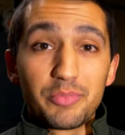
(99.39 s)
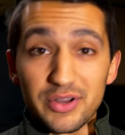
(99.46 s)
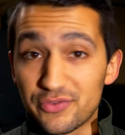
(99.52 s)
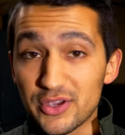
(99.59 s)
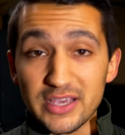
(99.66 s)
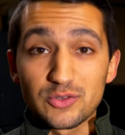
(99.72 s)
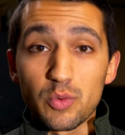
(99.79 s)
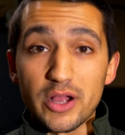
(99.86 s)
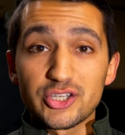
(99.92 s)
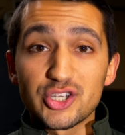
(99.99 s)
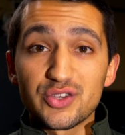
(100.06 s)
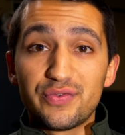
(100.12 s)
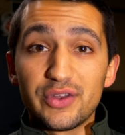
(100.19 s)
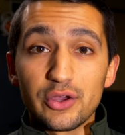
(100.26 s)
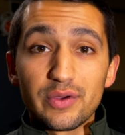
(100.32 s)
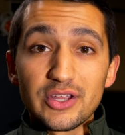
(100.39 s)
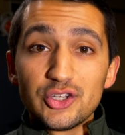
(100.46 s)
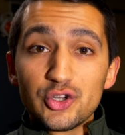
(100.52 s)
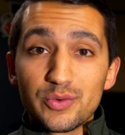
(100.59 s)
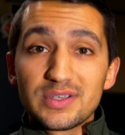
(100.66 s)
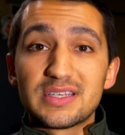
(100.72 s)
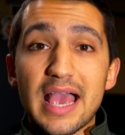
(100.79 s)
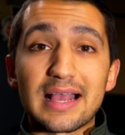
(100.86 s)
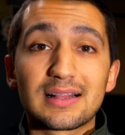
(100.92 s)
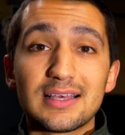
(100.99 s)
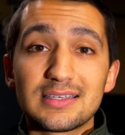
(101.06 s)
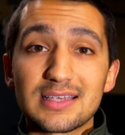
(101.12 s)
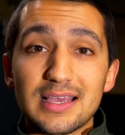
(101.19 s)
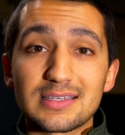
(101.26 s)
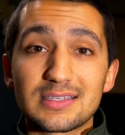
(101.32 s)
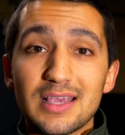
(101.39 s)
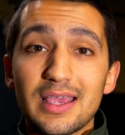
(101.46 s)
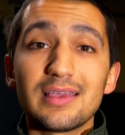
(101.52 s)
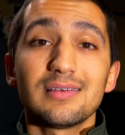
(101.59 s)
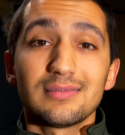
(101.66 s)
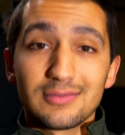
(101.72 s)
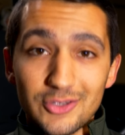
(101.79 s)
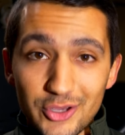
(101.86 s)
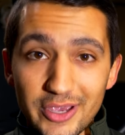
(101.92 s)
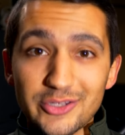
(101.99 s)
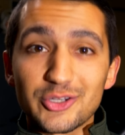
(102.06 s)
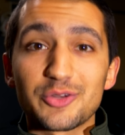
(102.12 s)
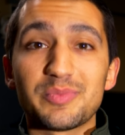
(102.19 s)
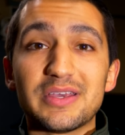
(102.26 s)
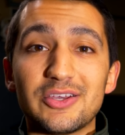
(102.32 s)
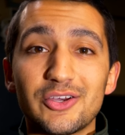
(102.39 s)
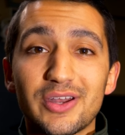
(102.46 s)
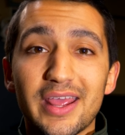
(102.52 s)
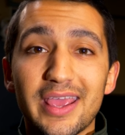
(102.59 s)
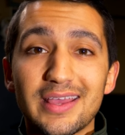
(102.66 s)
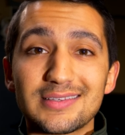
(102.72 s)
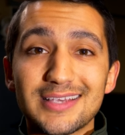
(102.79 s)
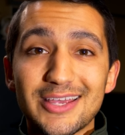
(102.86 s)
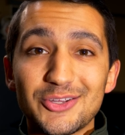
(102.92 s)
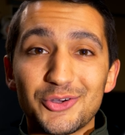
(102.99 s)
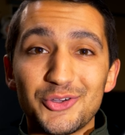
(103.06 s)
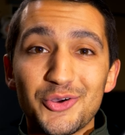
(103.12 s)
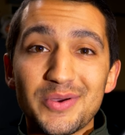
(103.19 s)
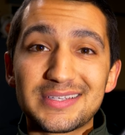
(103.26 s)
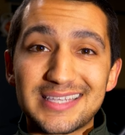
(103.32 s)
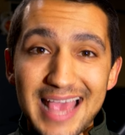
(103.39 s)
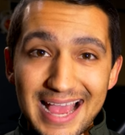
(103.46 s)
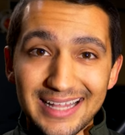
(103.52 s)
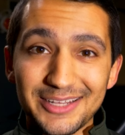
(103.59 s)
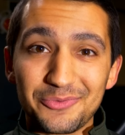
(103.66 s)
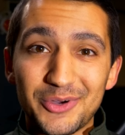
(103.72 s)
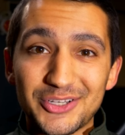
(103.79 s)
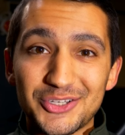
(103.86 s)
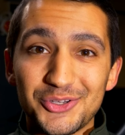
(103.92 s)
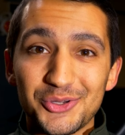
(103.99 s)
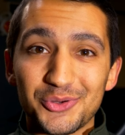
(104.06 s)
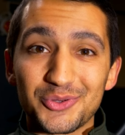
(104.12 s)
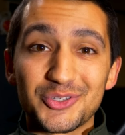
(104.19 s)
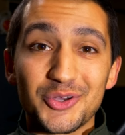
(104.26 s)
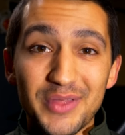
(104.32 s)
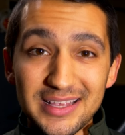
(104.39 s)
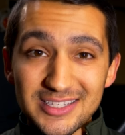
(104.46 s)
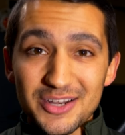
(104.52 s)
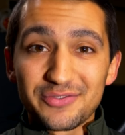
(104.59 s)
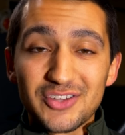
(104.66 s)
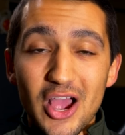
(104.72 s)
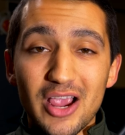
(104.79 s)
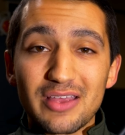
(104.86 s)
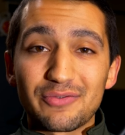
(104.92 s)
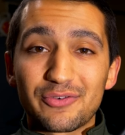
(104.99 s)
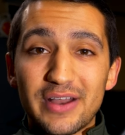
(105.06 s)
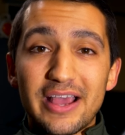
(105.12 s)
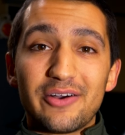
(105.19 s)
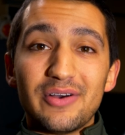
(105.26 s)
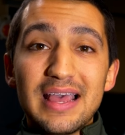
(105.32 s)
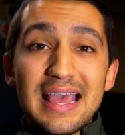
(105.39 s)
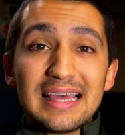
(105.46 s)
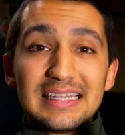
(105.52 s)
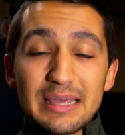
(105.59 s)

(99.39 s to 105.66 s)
But if you guys watch this video and do exactly as I say, you guys are gonna be in good hands and you'll know exactly what to do. So that's enough talking for now.